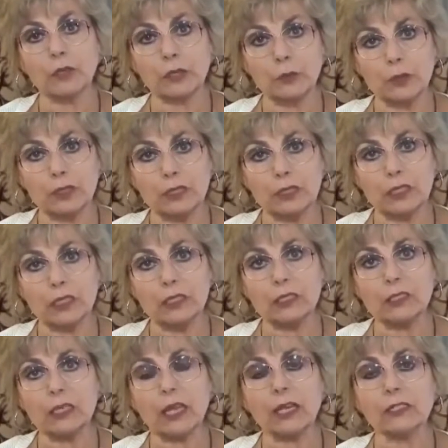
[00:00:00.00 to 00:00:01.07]
of
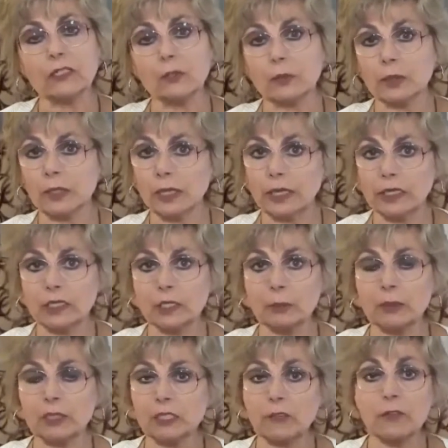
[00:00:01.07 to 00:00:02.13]
frequencies as it
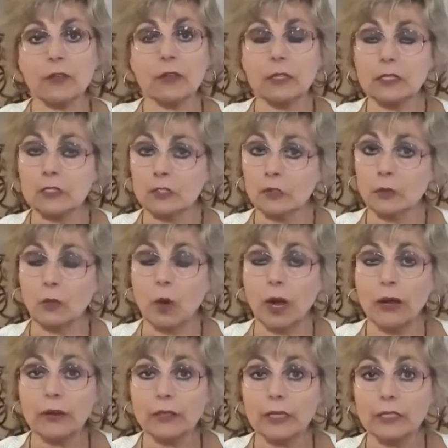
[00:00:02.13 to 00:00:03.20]
relates specifically
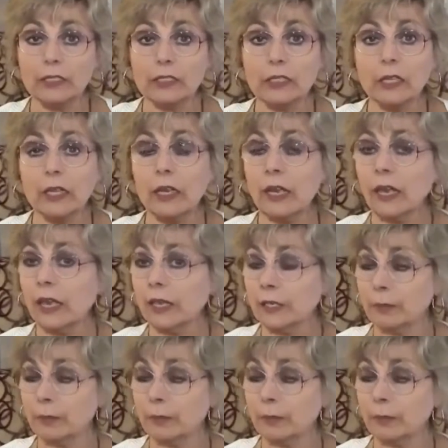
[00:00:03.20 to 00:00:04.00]
to the wireless,